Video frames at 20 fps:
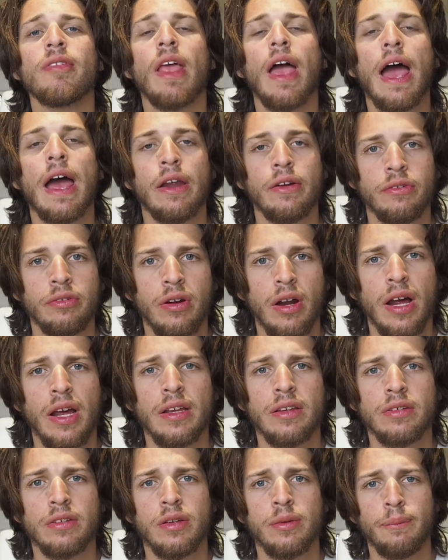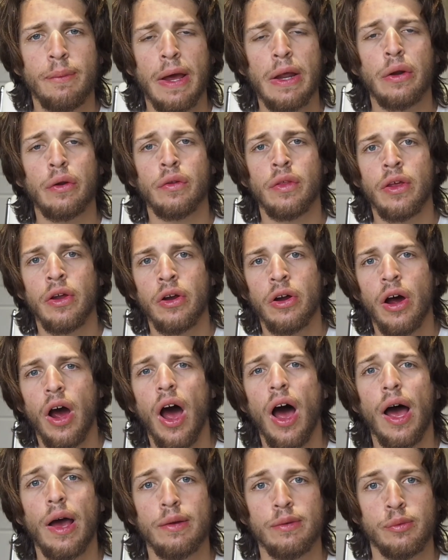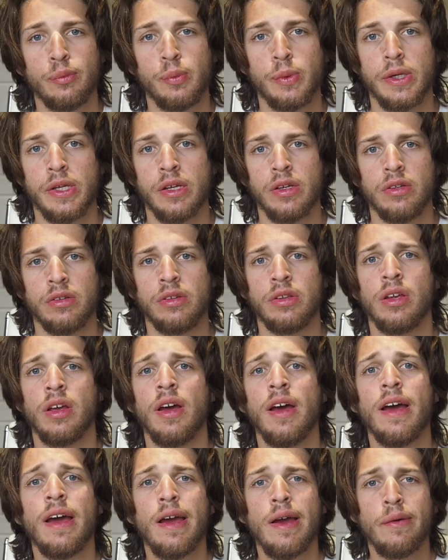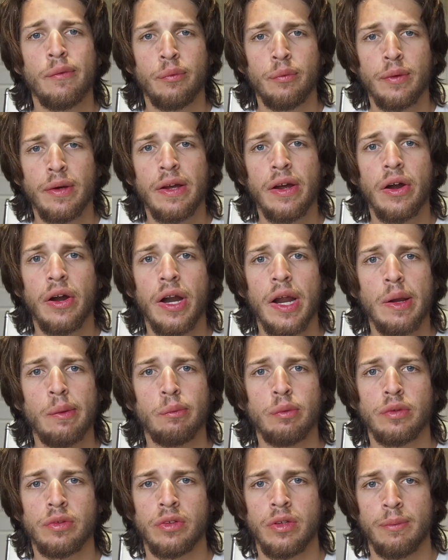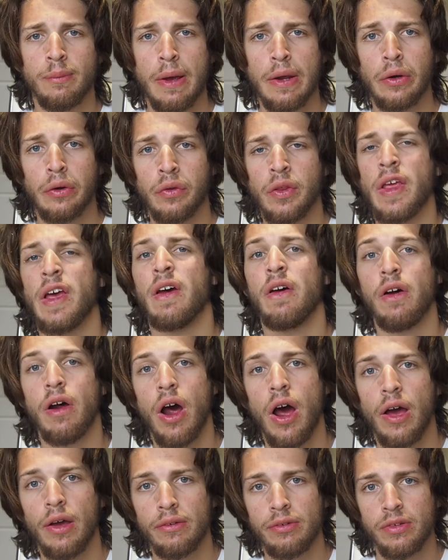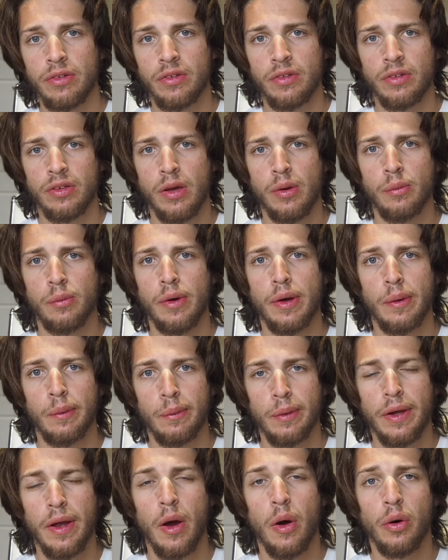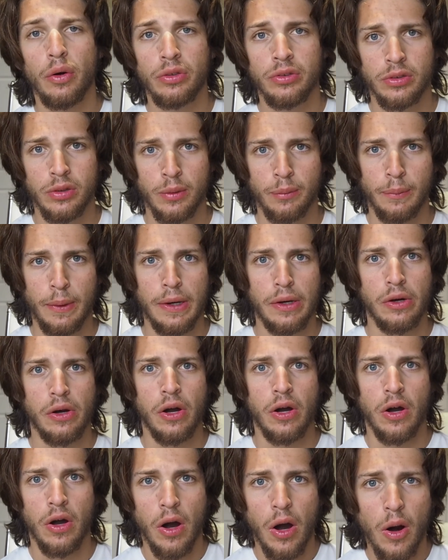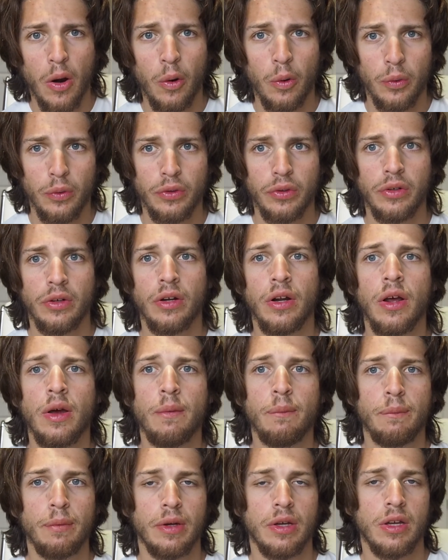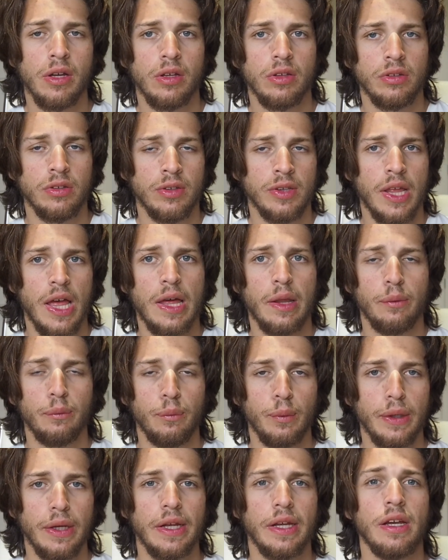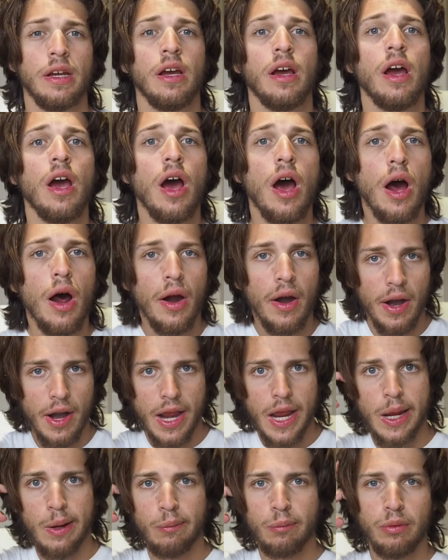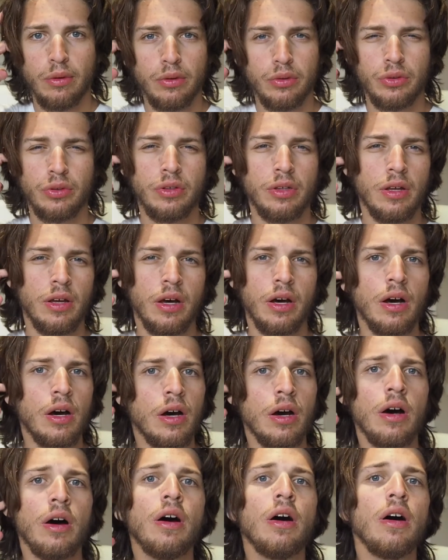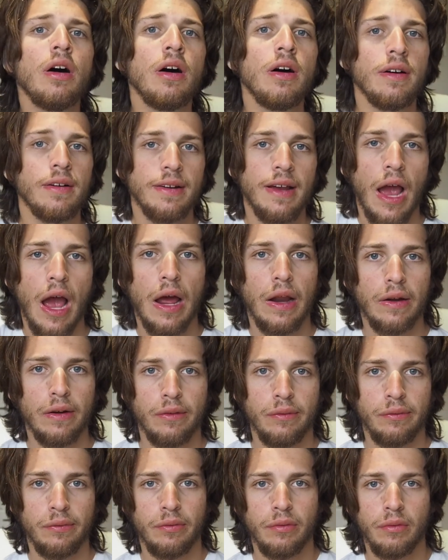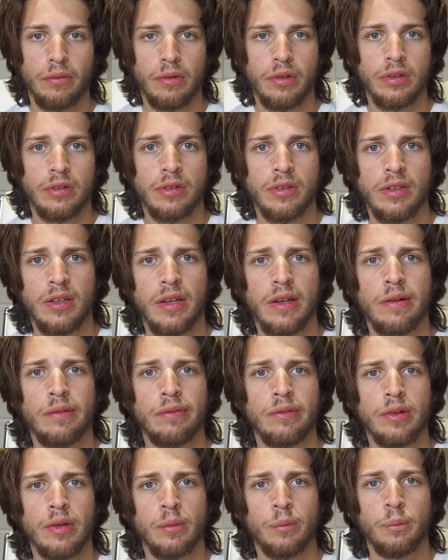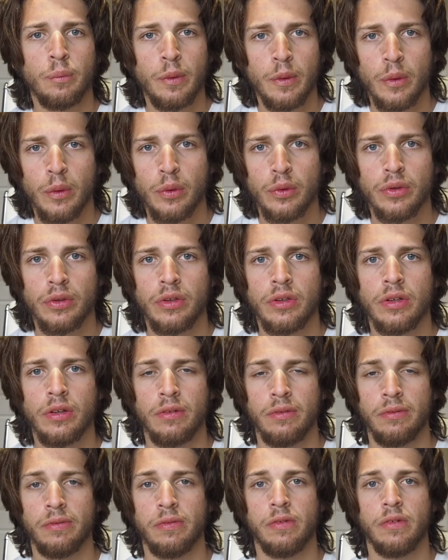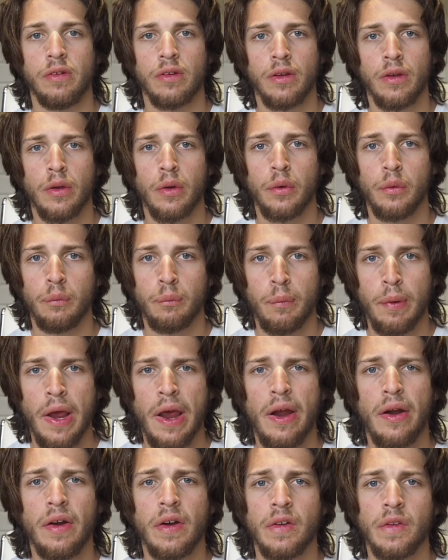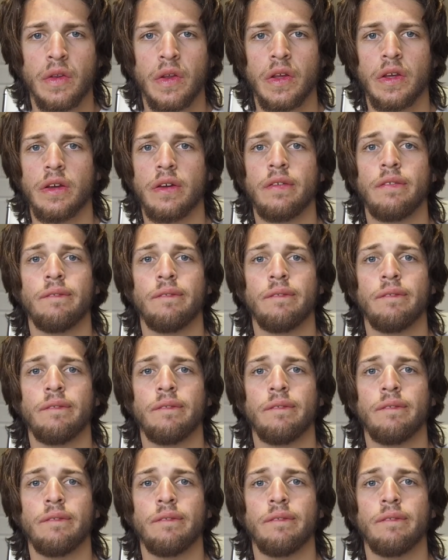and trying to better their lives, because if we are able to better their lives in some way, we also better our own, because then we are able to kind of receive the boons of good parenting.